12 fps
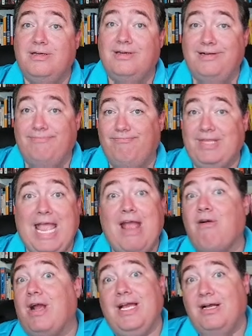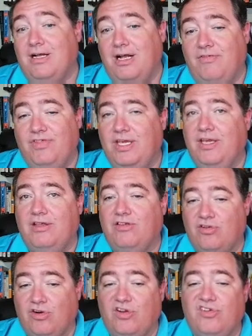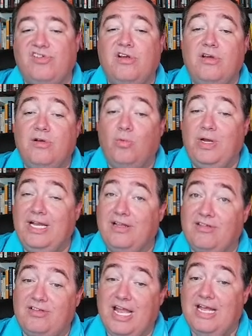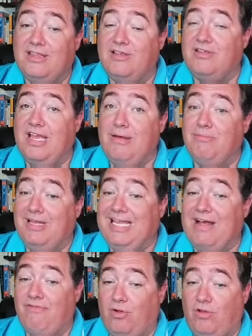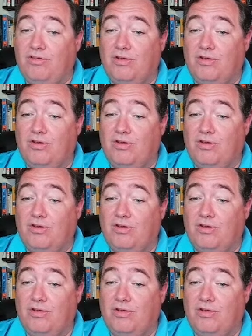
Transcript: area of the search, we need to stay at the same level.